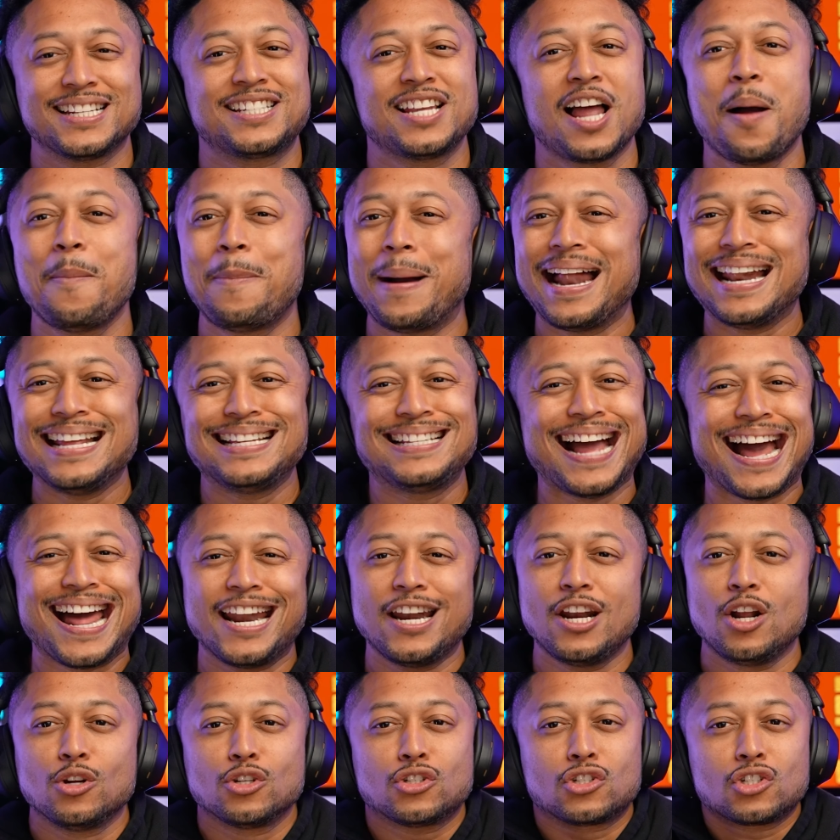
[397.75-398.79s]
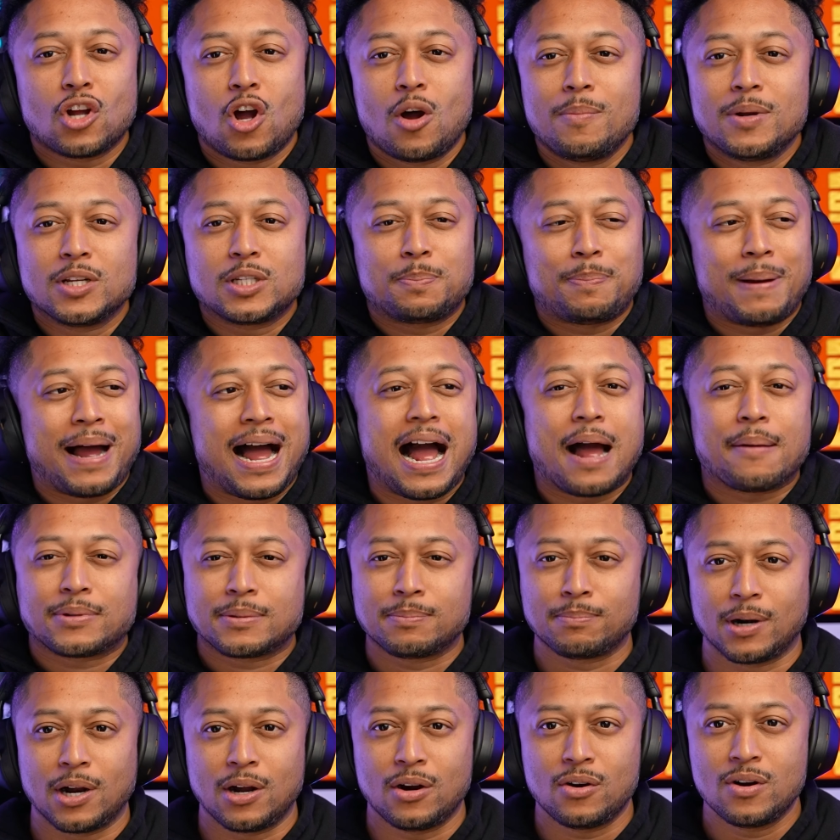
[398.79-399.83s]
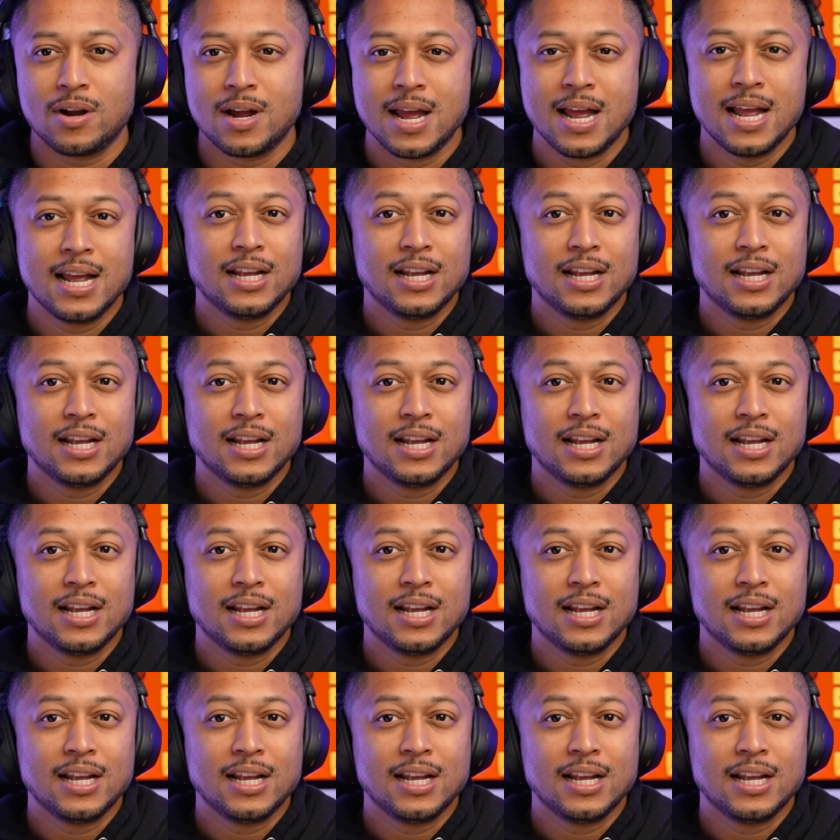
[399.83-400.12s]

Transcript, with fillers: Somebody's got to know Soma's pops, bro.